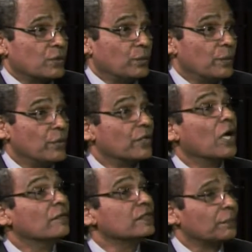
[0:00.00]
we're
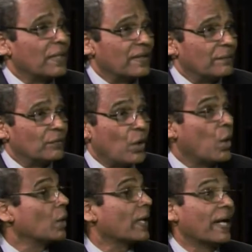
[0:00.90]
governed by them,
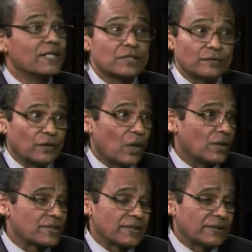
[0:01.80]
all kinds of laws.